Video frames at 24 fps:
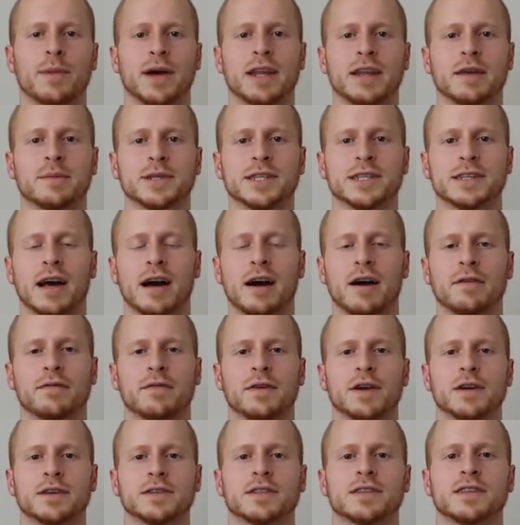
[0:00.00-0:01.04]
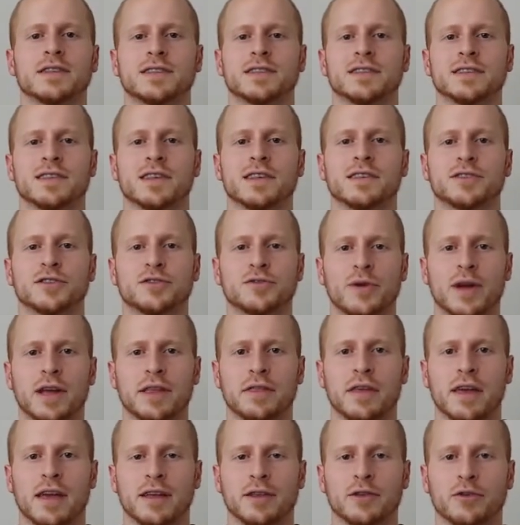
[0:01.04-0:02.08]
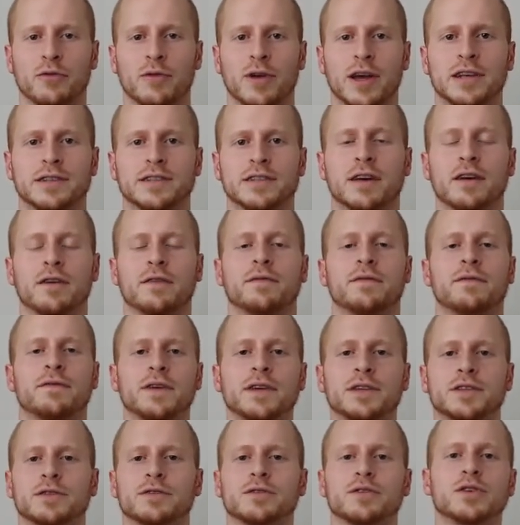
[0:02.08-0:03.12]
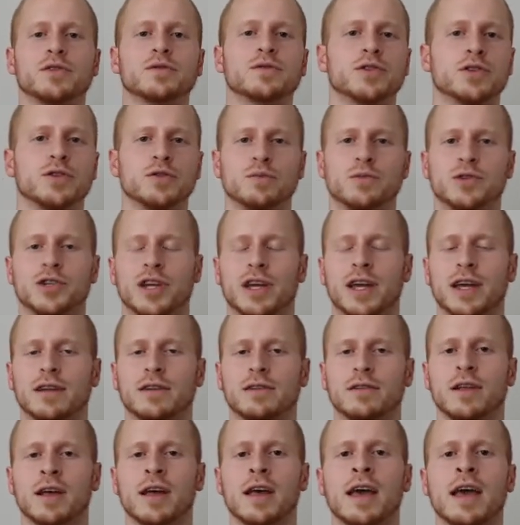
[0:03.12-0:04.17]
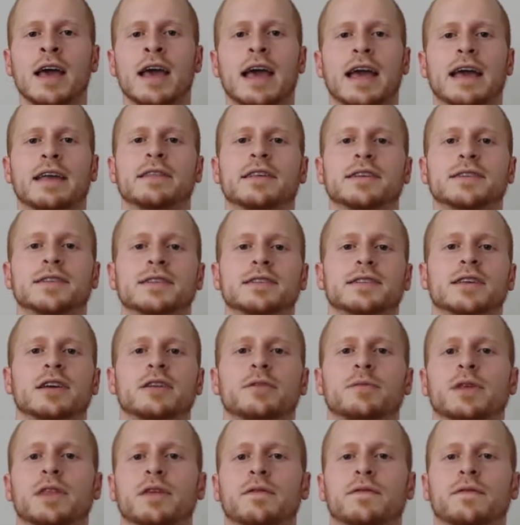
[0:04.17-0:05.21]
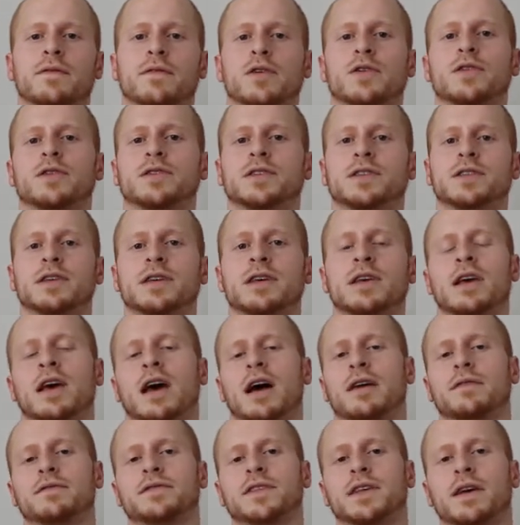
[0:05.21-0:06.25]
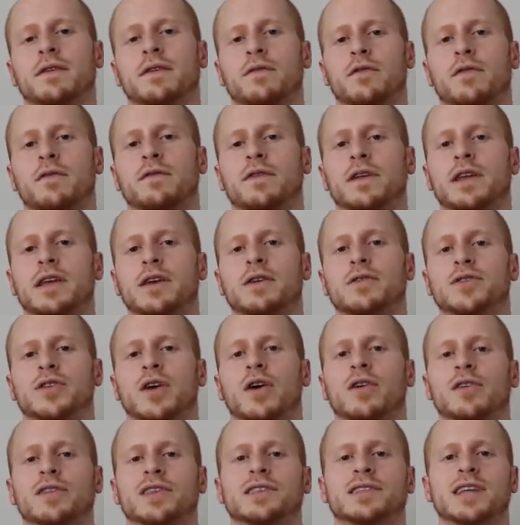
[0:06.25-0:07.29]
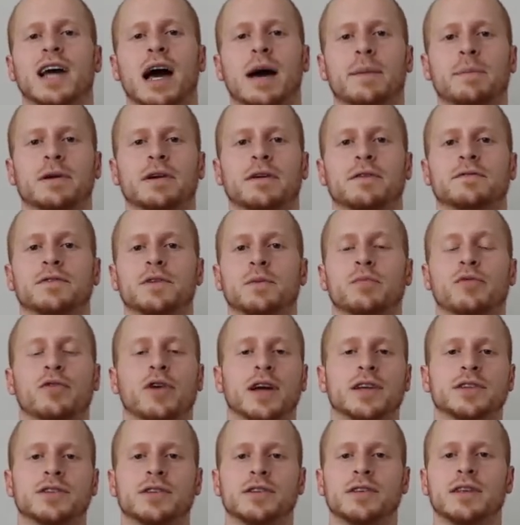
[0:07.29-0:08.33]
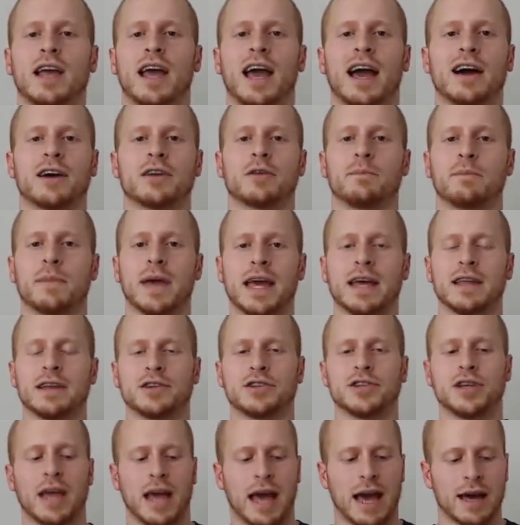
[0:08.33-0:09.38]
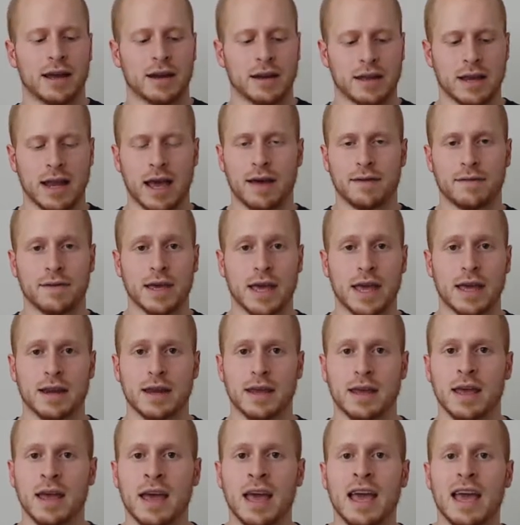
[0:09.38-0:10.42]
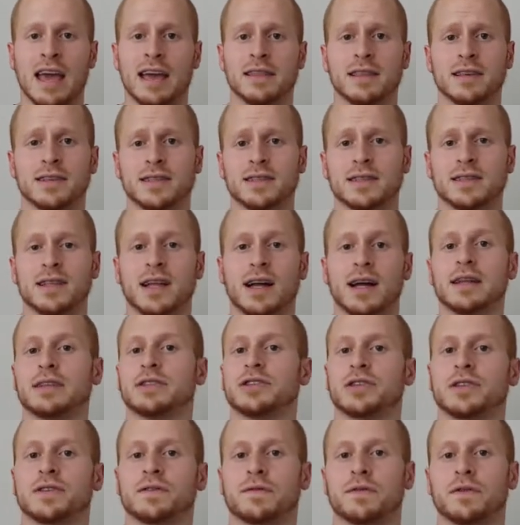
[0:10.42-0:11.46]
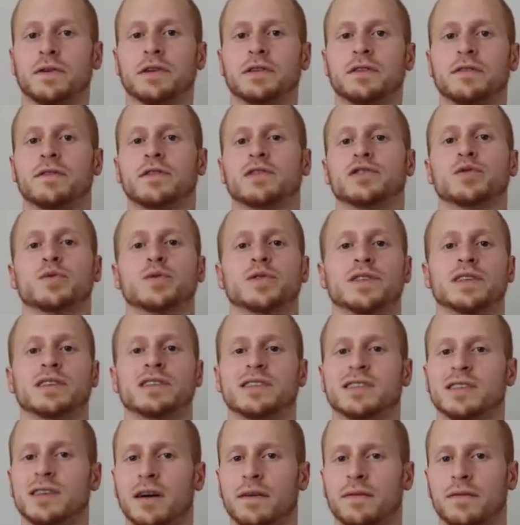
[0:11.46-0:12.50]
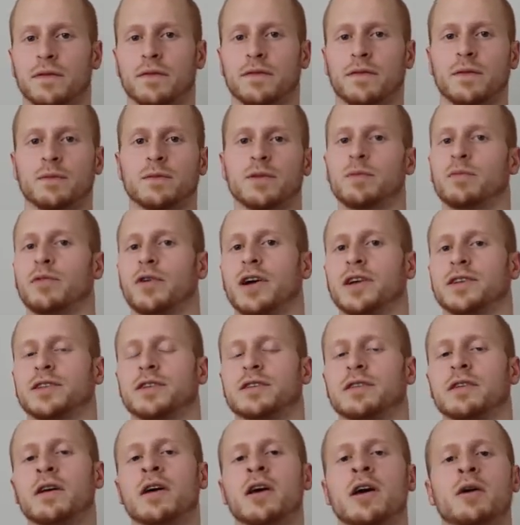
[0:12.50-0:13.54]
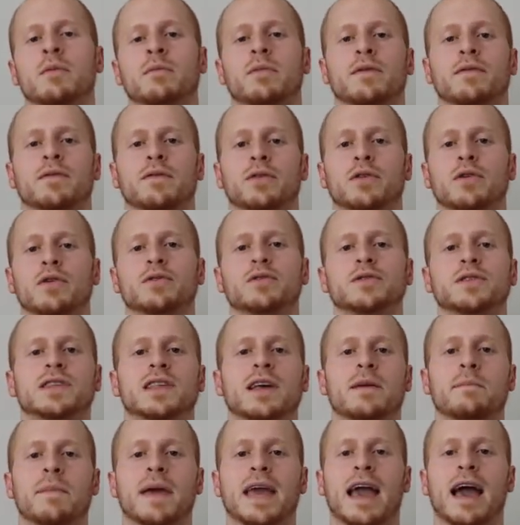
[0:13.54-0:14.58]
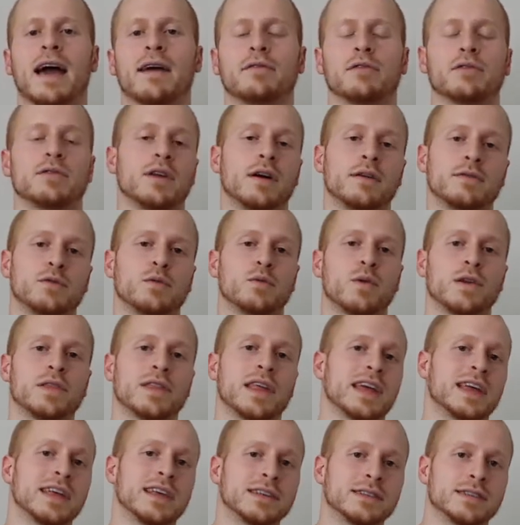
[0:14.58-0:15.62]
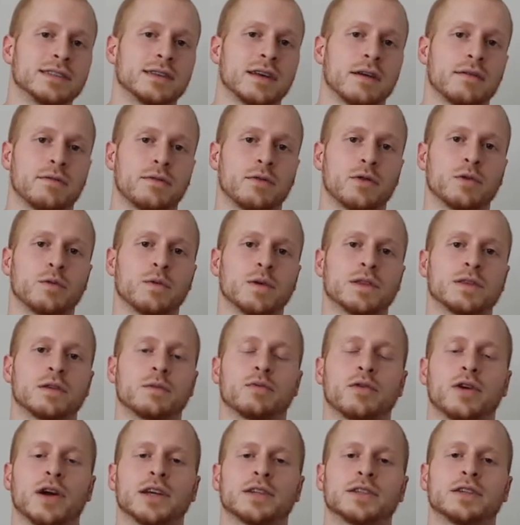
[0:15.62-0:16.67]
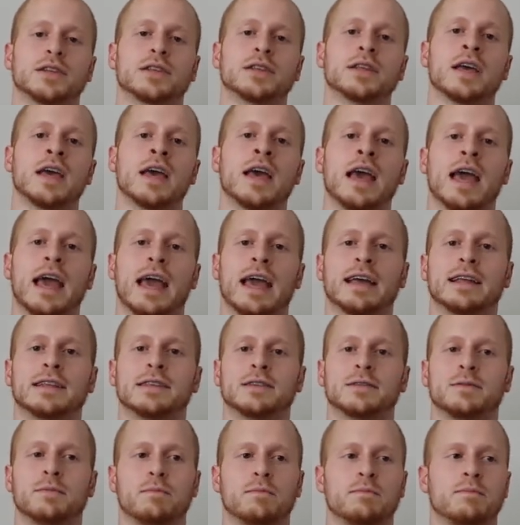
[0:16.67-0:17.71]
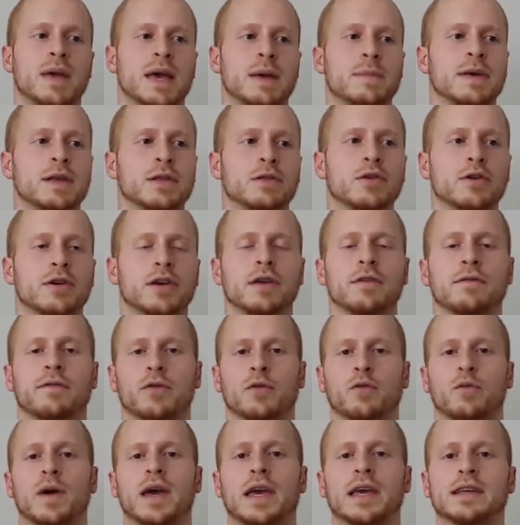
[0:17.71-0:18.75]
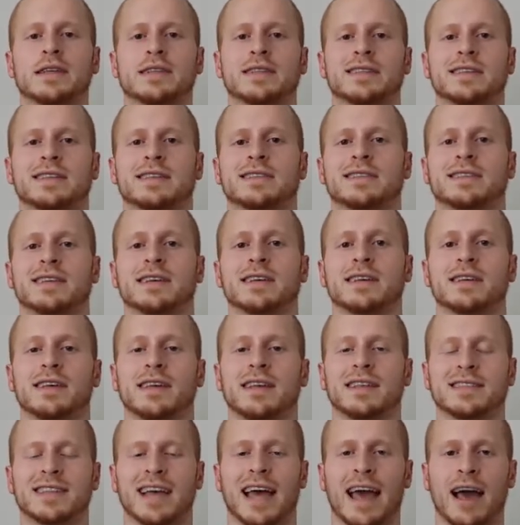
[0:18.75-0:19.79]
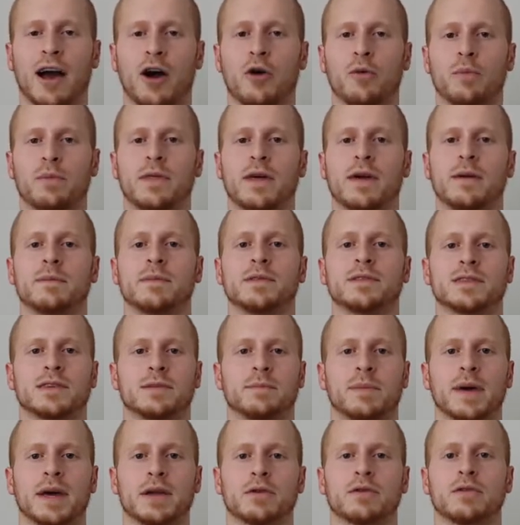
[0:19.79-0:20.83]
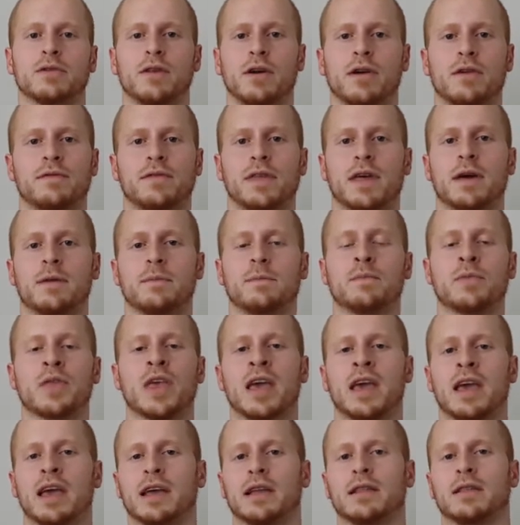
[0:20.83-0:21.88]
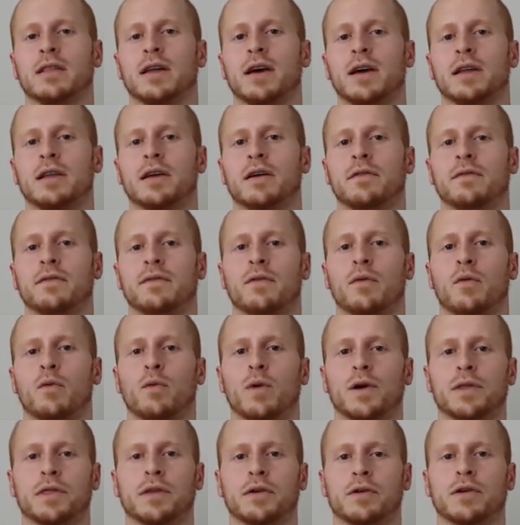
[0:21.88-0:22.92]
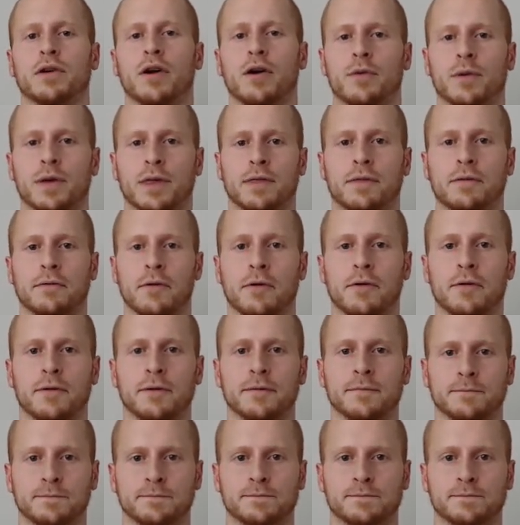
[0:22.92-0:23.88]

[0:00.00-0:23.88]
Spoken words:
My name is Kyle Ferris. This is the Strength and Grace official YouTube channel, and this is going to be the first of several videos on the topic of depression, how to manage it, how to navigate it. And this is not just for individuals that suffer from depression, but for those that may have a loved one that is suffering with depression and maybe looking for ways to help them, to better love them in light of what they're going through.